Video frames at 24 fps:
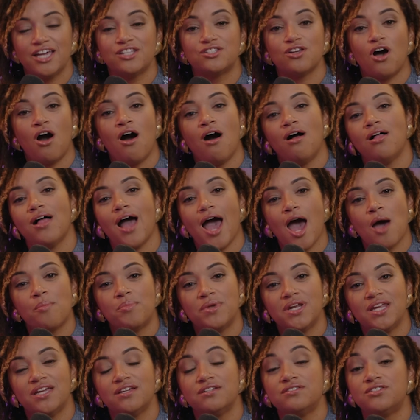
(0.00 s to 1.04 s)
It's all
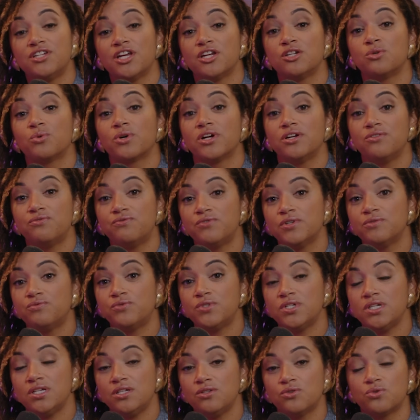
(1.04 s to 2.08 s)
happening January
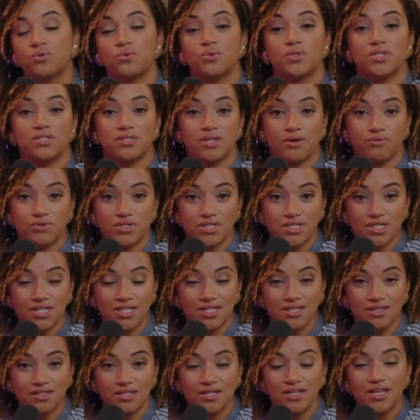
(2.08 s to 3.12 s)
15th through the
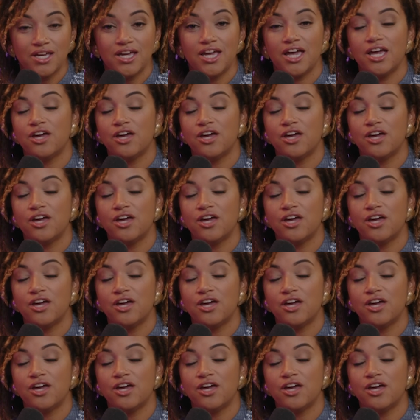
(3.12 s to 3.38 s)
17th